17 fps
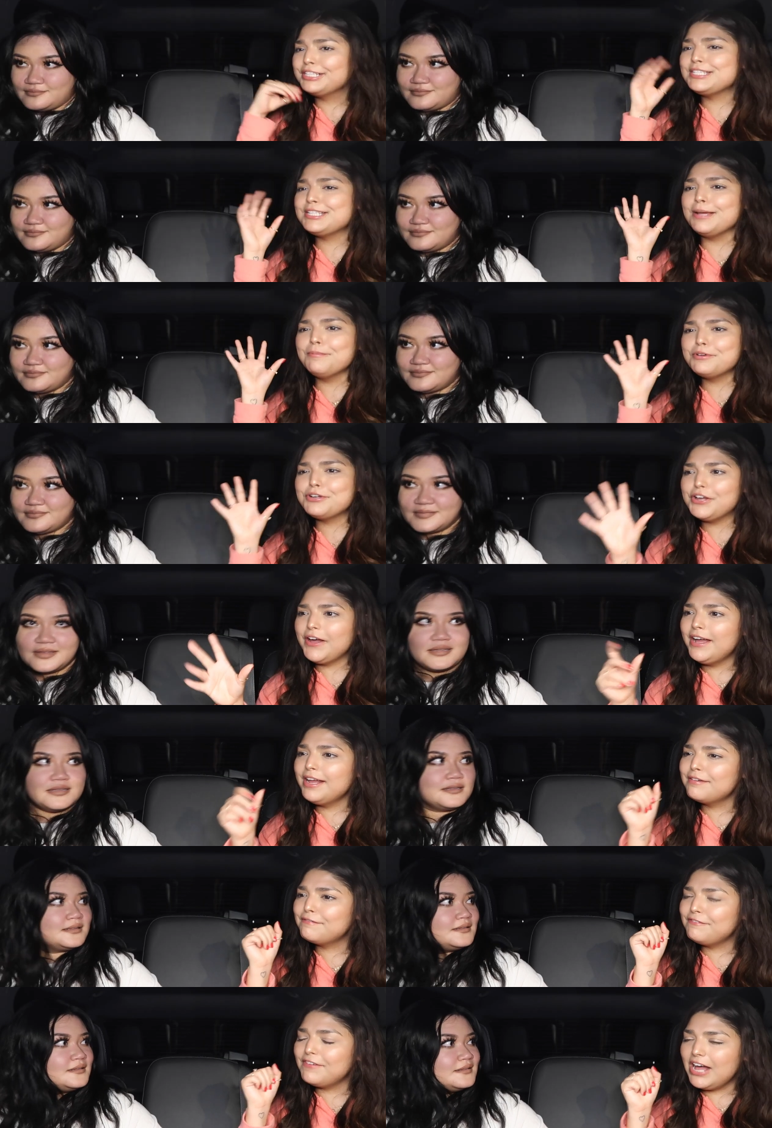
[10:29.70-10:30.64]
Speaker 1: Some
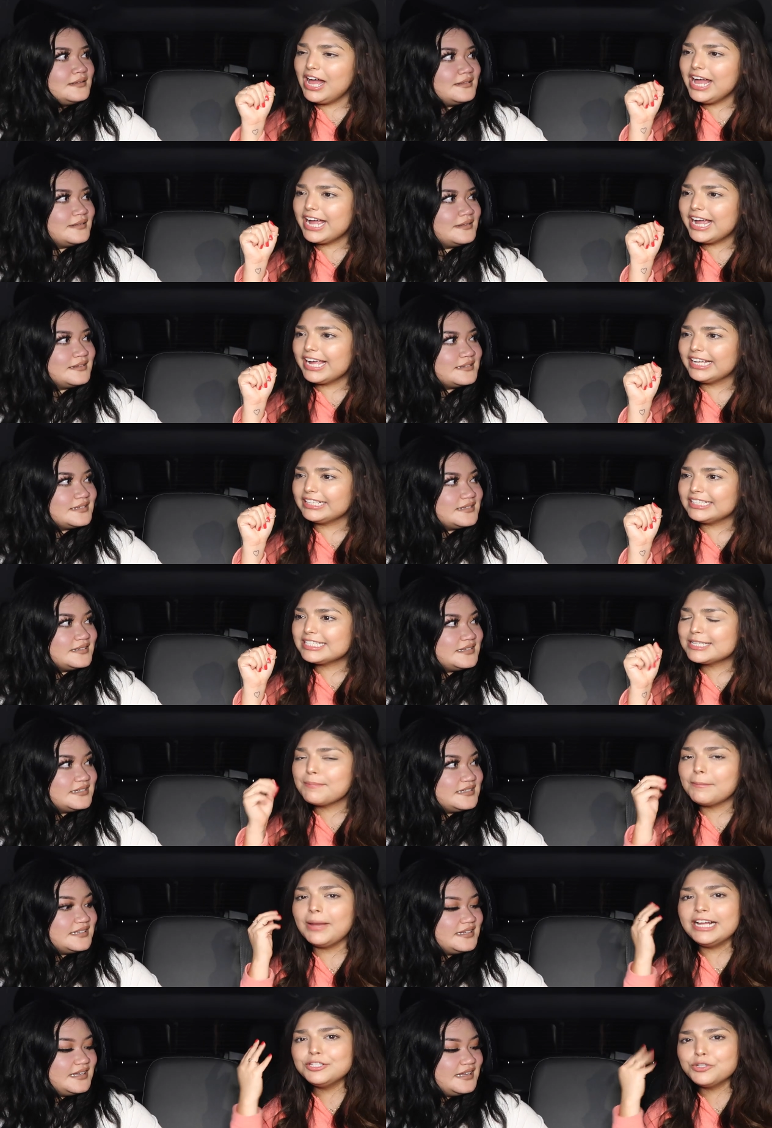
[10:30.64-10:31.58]
good finds.
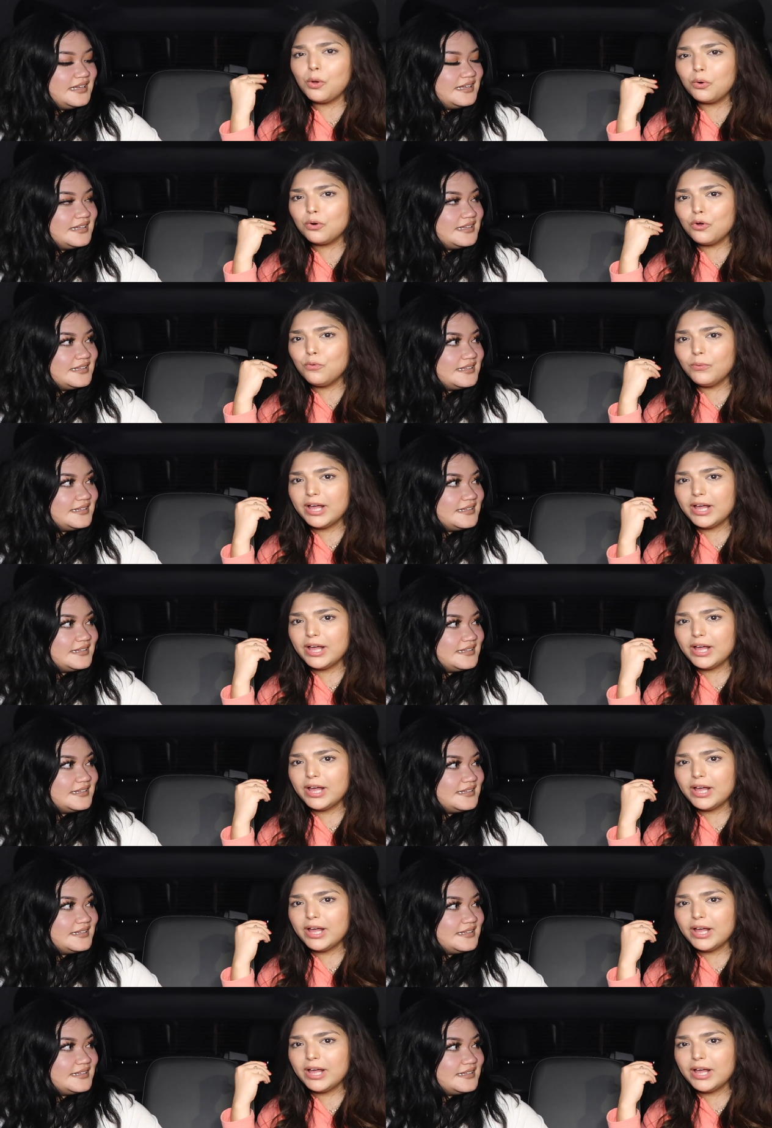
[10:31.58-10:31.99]
My total